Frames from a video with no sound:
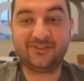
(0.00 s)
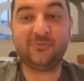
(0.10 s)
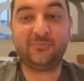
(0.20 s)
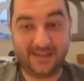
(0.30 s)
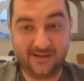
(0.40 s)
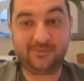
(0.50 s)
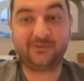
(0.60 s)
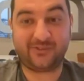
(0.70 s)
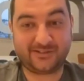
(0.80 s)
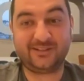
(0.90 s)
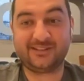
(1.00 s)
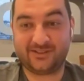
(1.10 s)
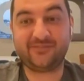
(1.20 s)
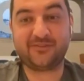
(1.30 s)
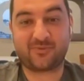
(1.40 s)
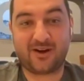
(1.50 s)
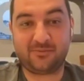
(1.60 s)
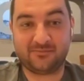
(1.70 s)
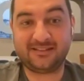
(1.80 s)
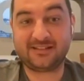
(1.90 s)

to be able to actually solve the problem.